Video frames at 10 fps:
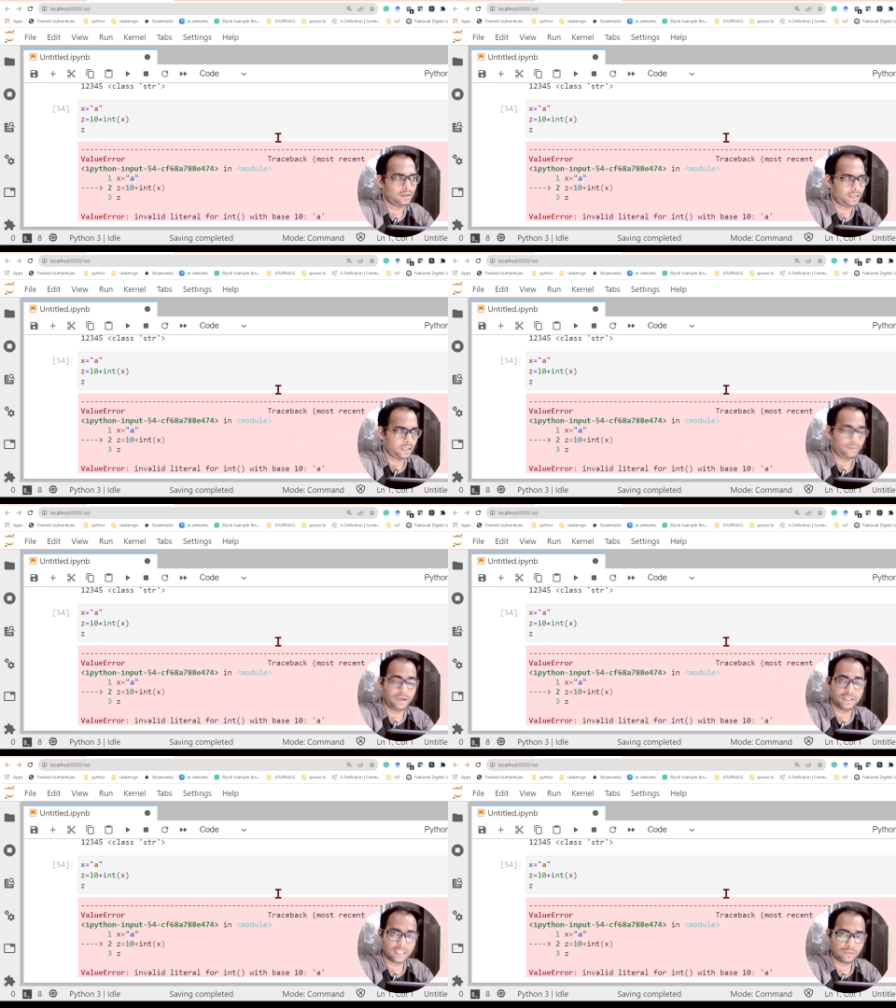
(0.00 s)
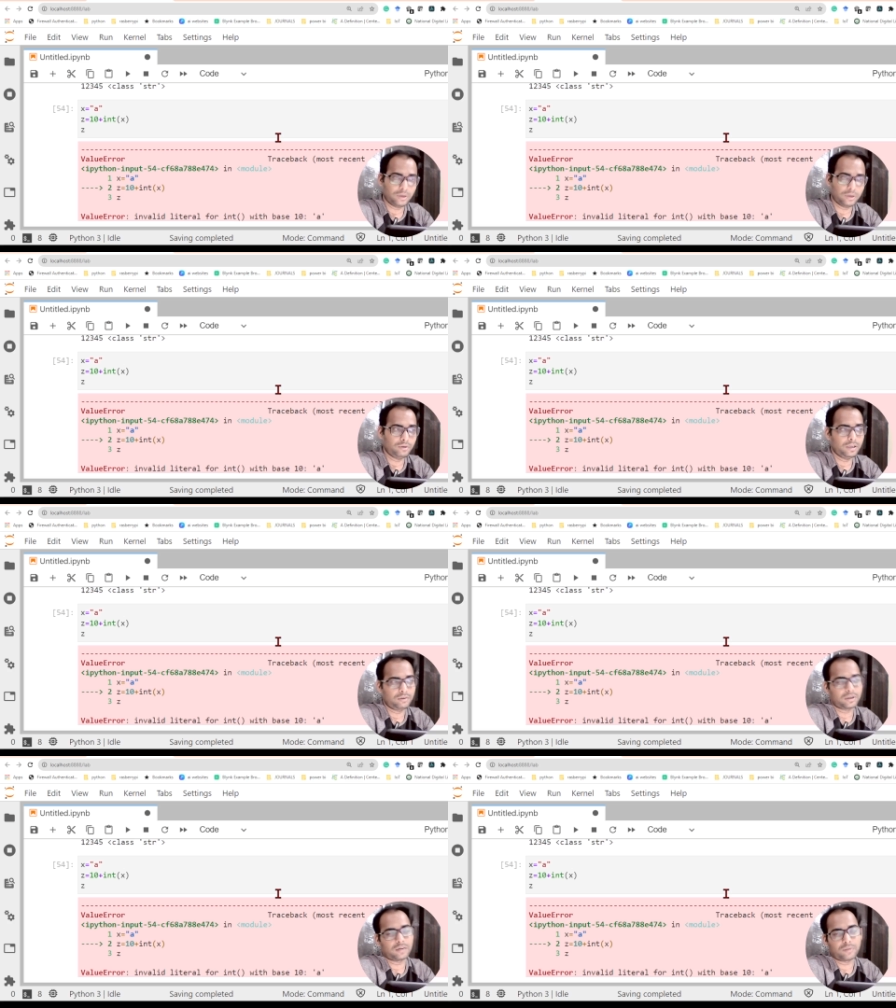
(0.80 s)
If it is required, you need
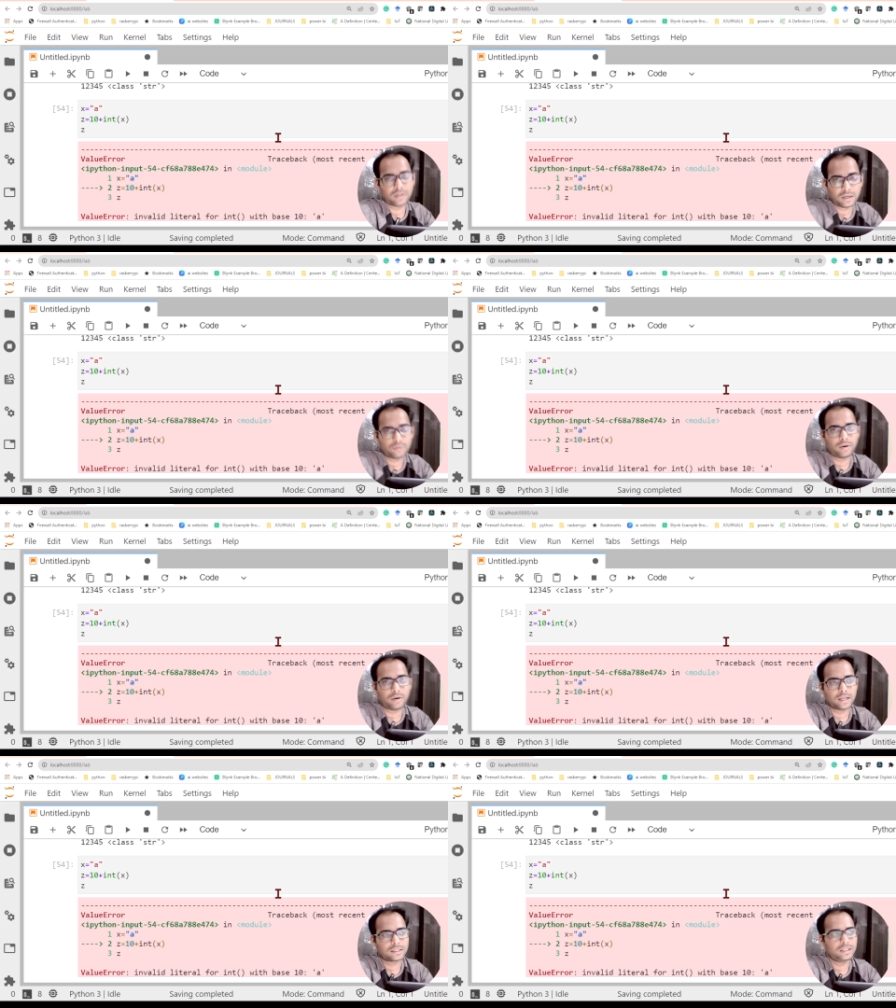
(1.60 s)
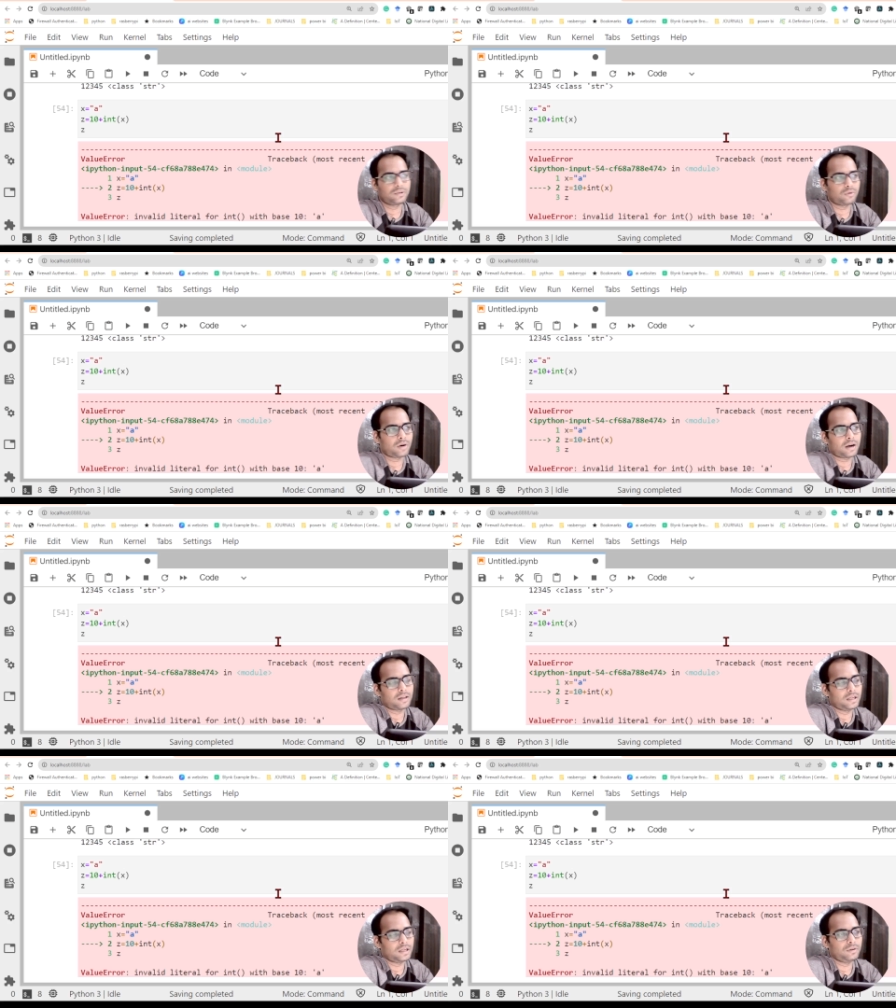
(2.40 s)
to convert that to ASCII code
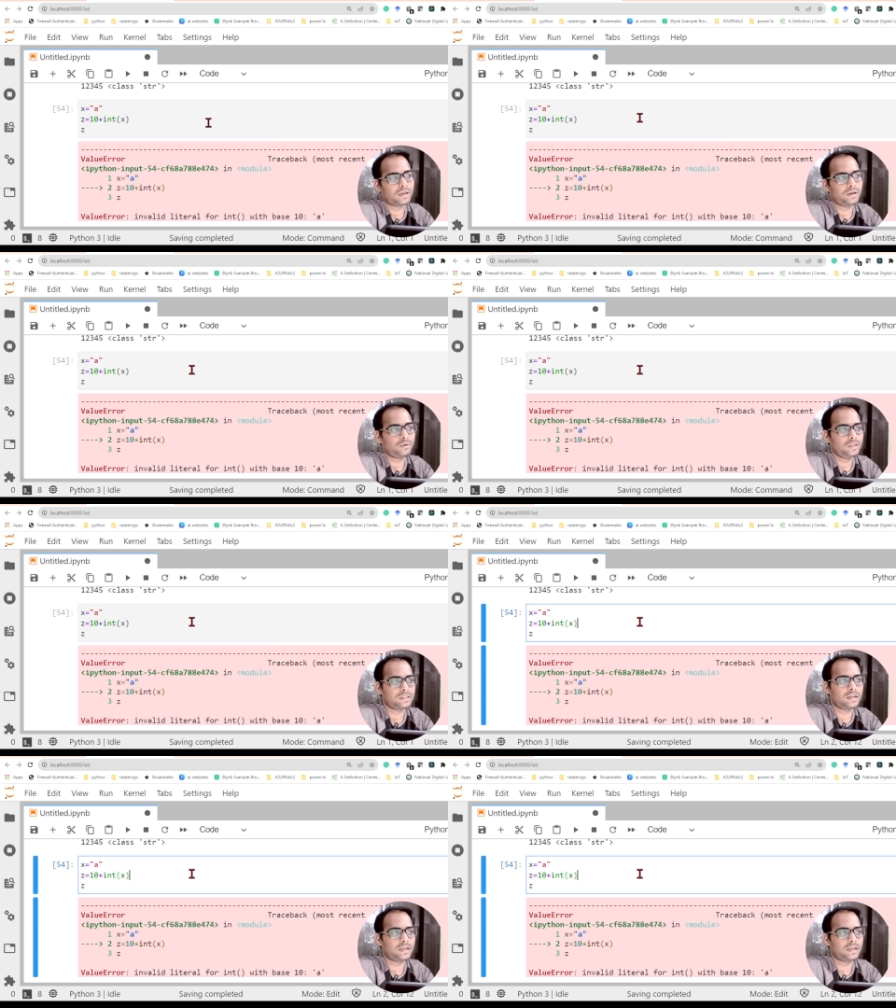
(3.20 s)
and then you can do this.